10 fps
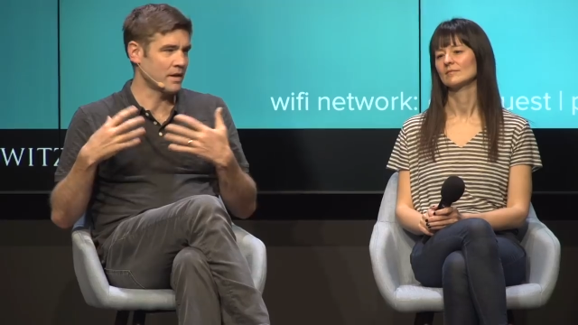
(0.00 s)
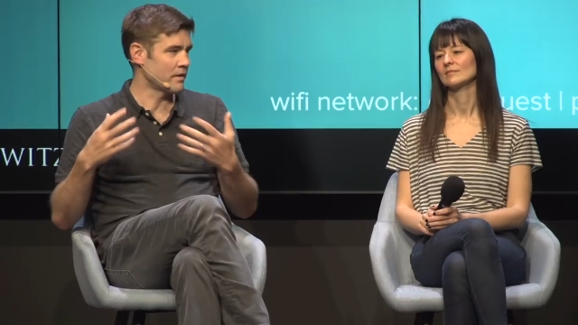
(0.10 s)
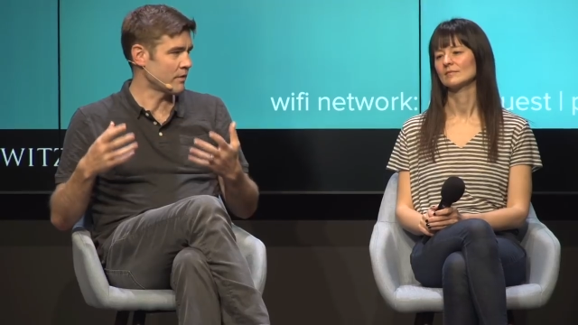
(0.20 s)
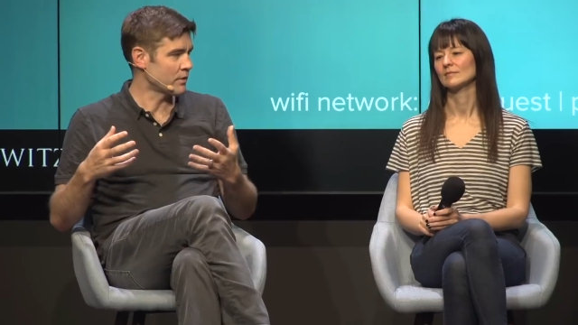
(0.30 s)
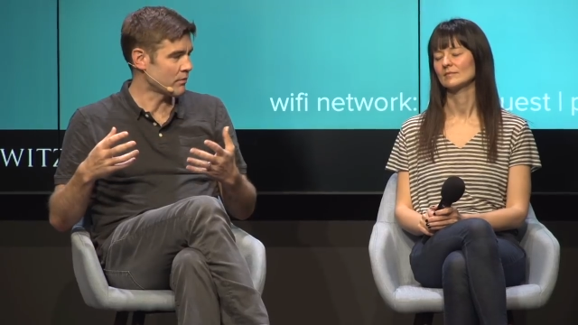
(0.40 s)
Speaker 1: kind of
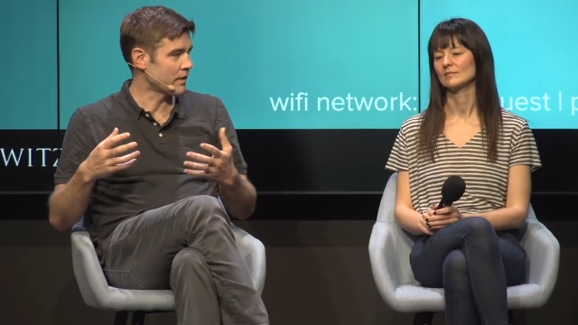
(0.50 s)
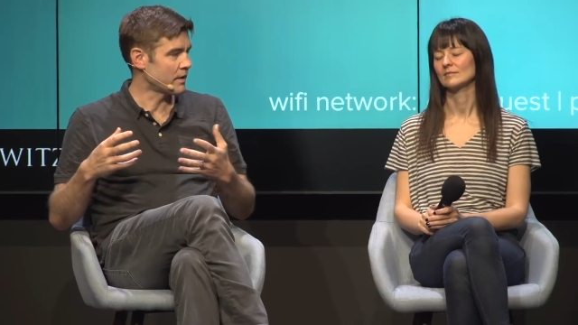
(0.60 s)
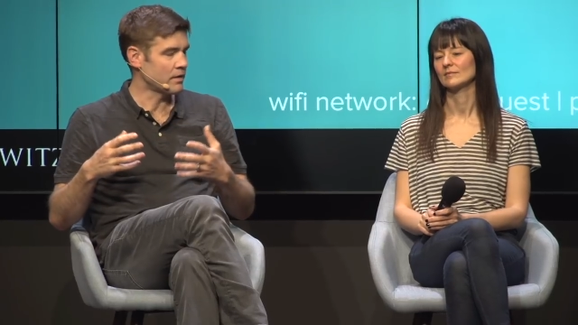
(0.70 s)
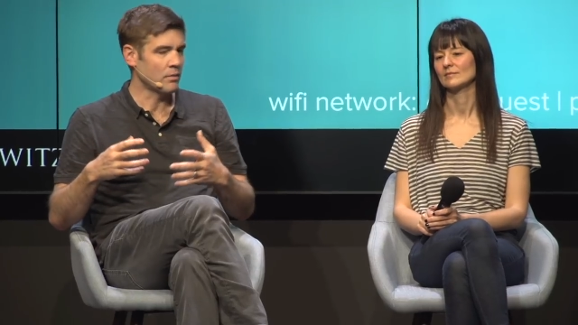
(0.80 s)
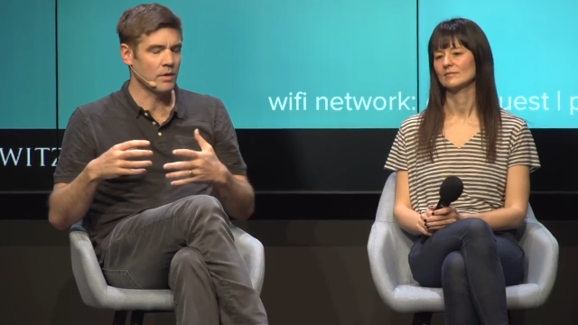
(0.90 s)
underrated
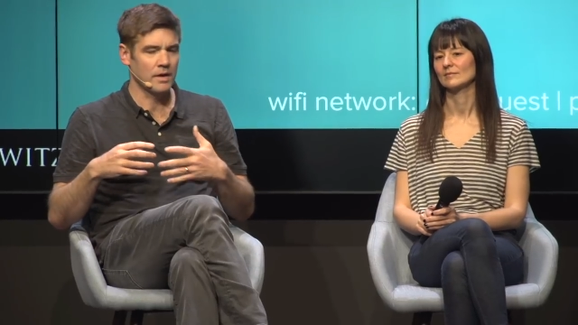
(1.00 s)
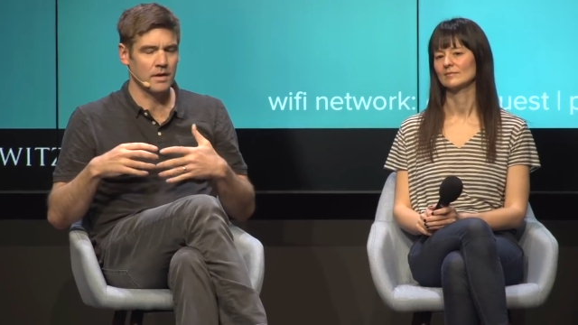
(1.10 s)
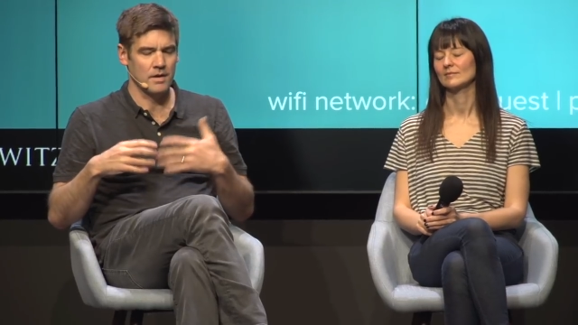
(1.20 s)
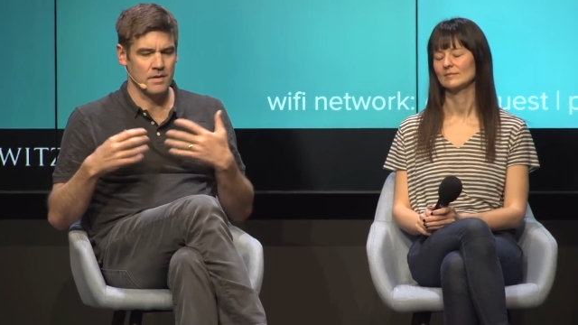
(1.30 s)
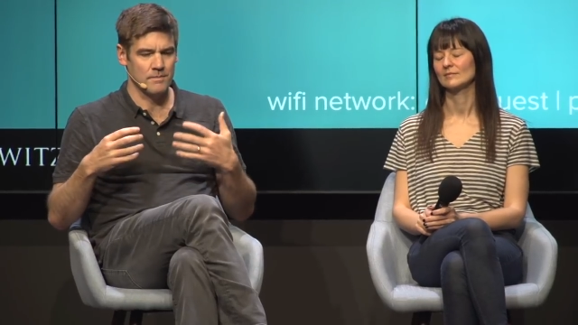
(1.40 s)
in a way.
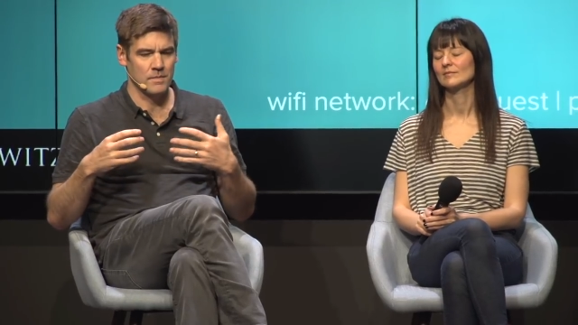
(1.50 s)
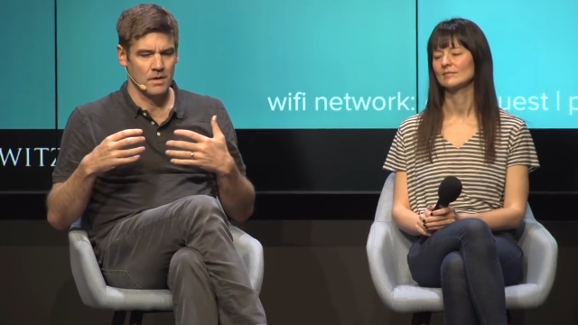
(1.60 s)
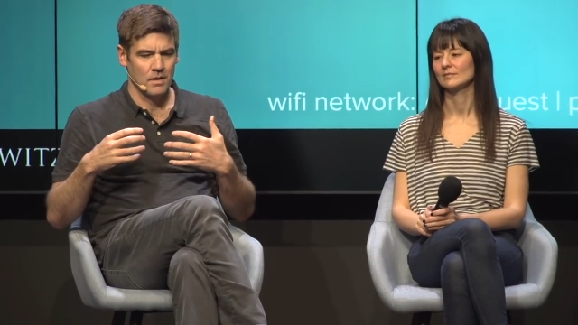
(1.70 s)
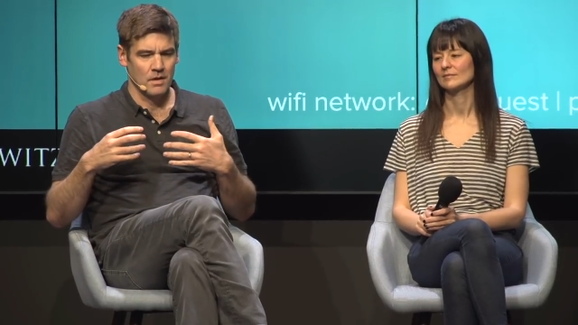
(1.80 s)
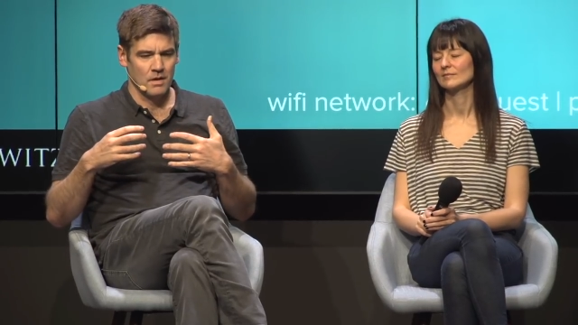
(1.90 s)
Um,
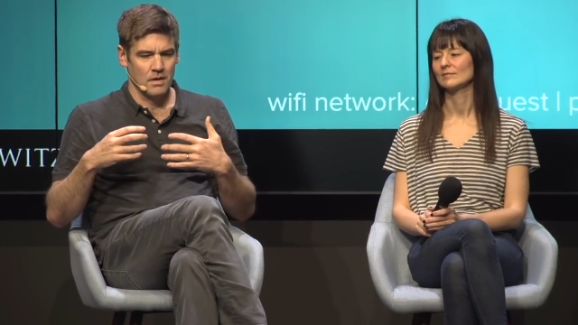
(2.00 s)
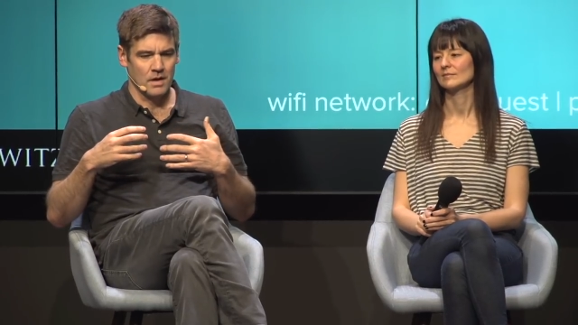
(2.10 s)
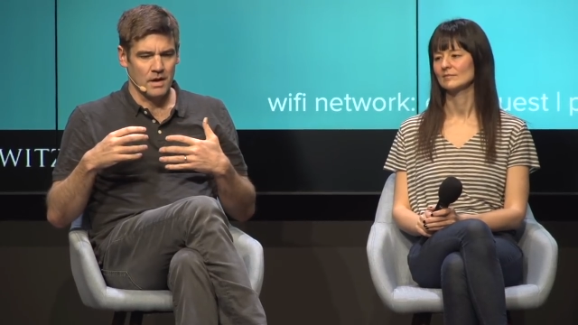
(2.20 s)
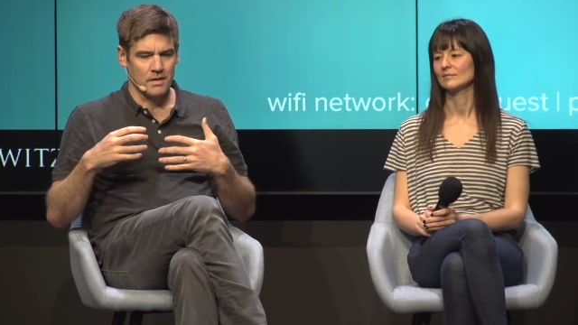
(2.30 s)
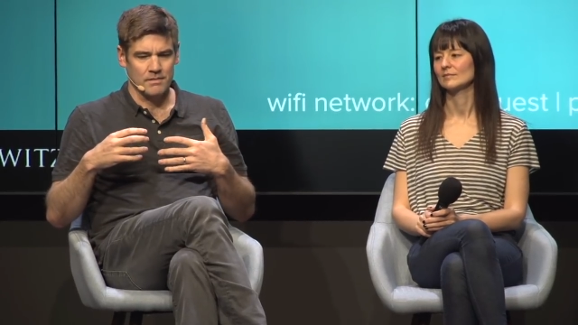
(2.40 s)

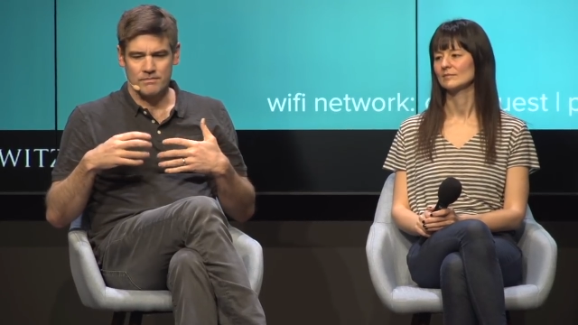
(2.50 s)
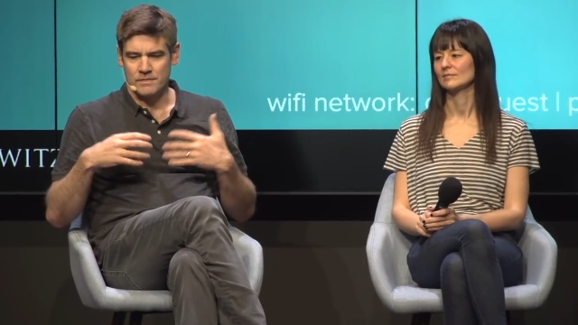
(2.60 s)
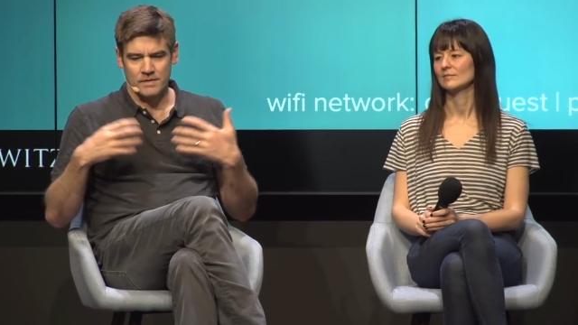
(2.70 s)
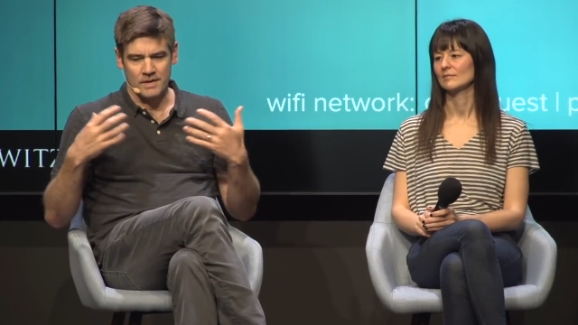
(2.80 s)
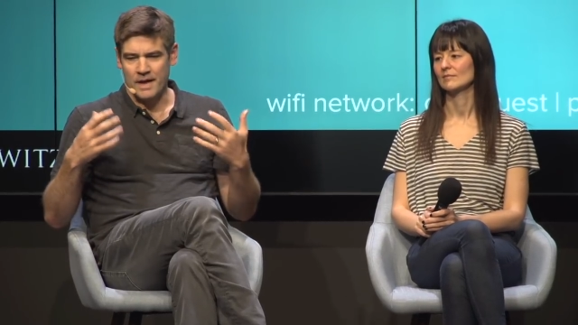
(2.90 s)
uh,
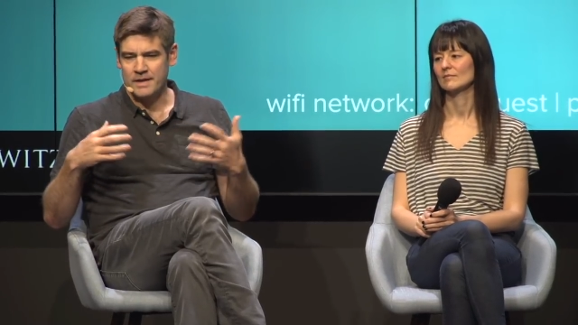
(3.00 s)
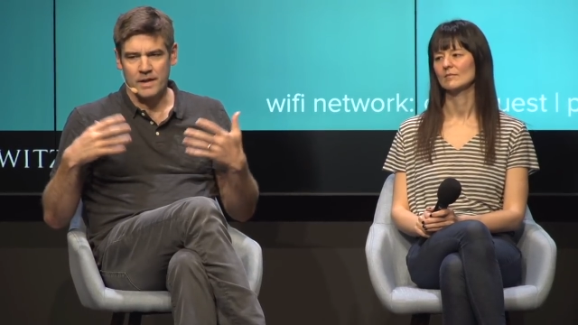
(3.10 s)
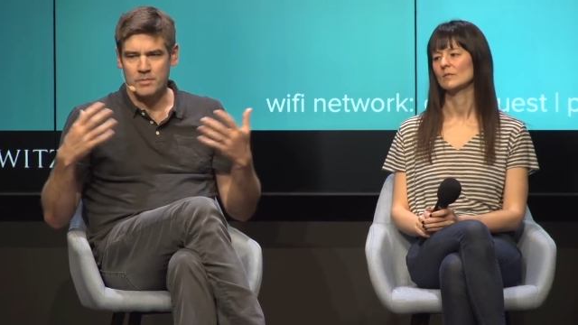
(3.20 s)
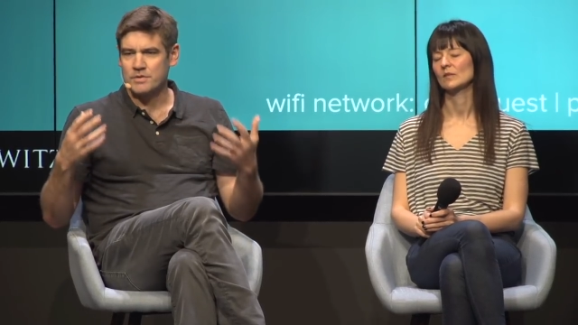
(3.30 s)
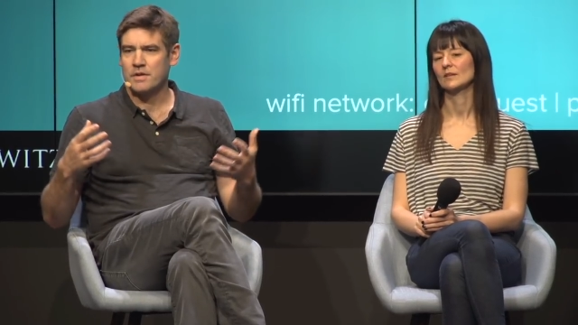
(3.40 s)
ninety-nine
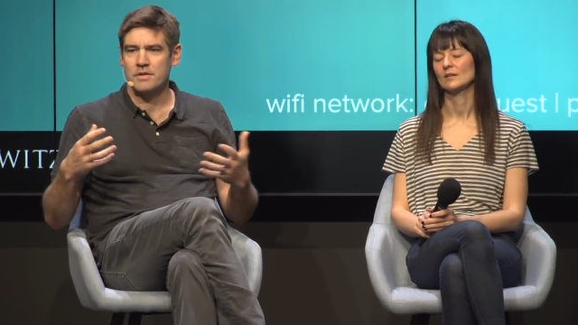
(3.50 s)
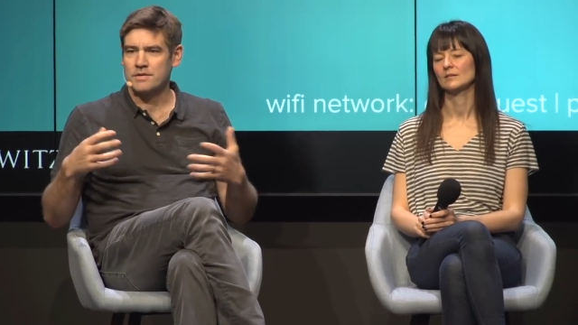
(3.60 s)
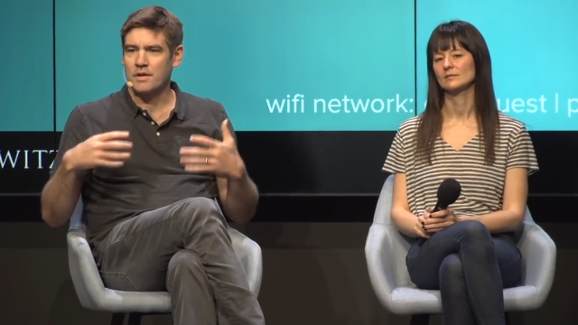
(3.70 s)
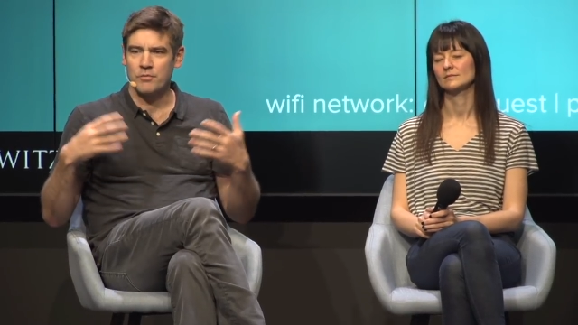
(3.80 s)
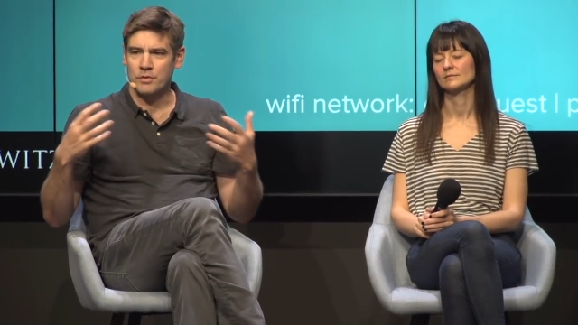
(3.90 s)
percent of the
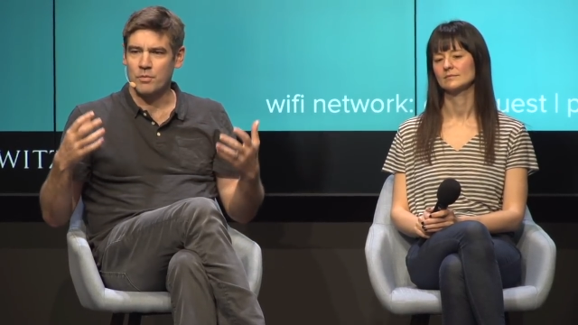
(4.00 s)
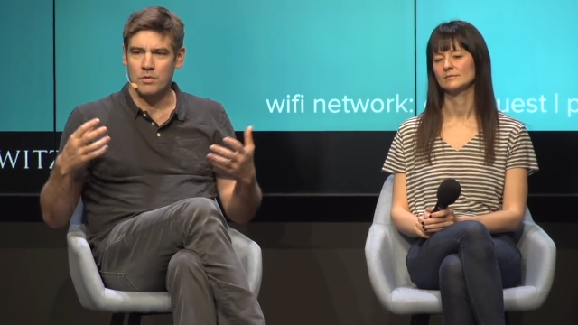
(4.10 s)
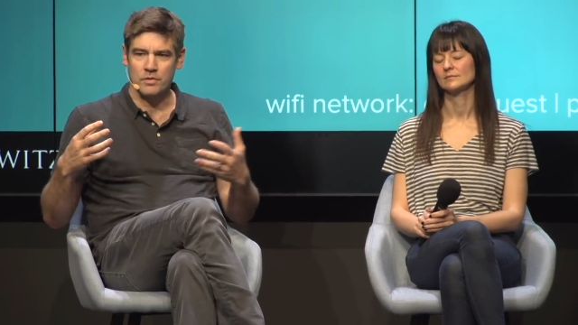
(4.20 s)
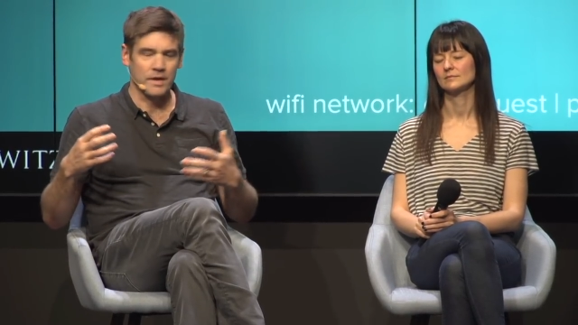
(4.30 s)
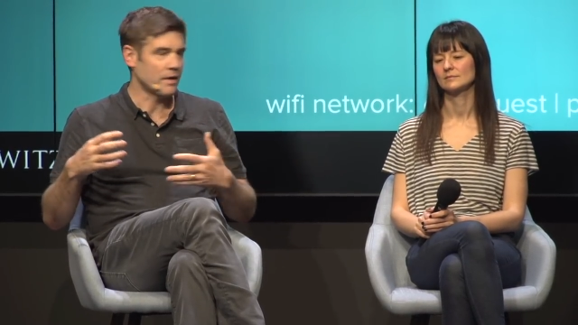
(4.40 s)
software in the
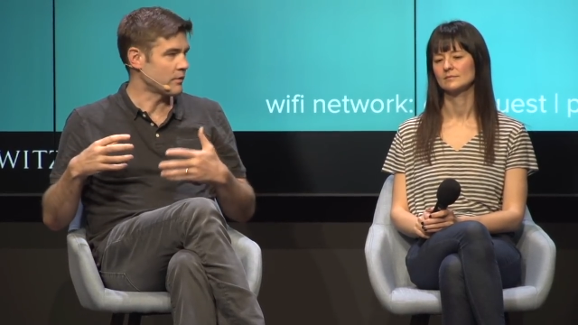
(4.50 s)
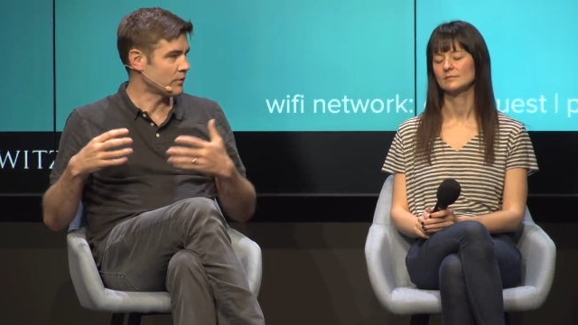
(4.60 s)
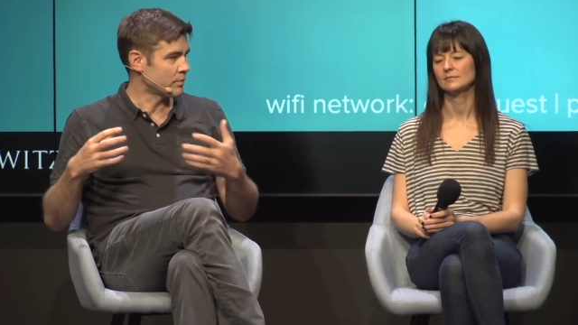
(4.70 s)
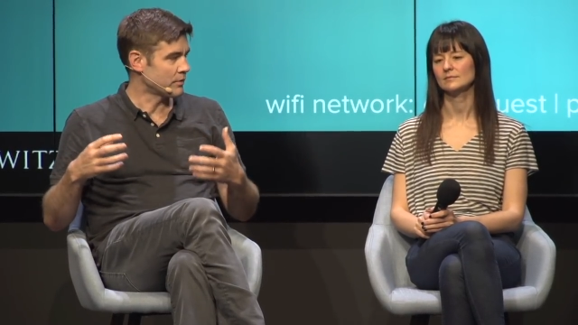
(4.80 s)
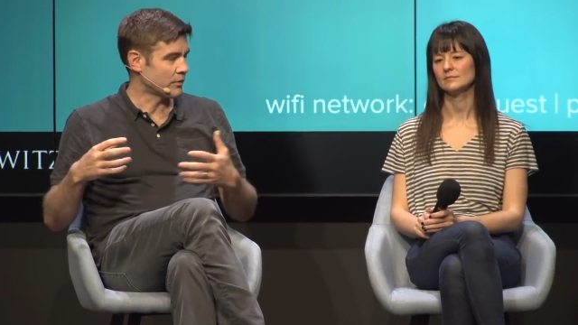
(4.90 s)
world now is
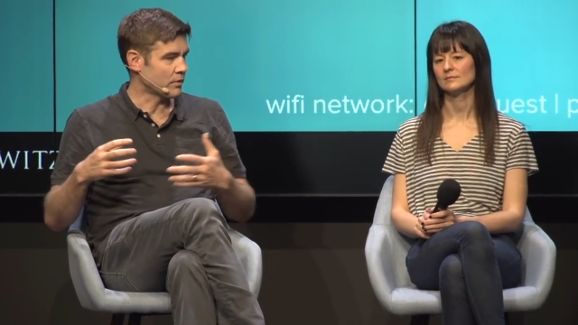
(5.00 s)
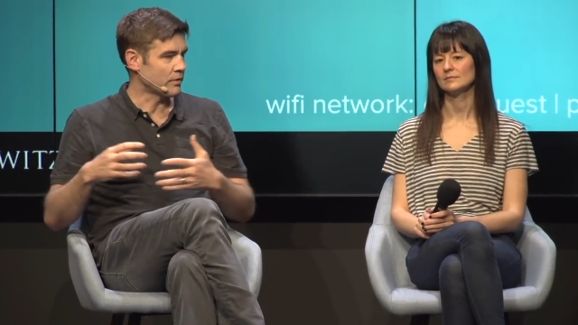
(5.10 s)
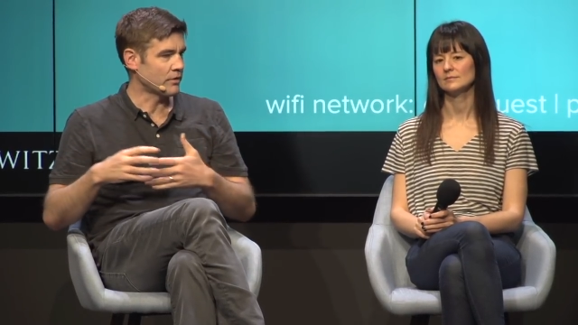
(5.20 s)
open source.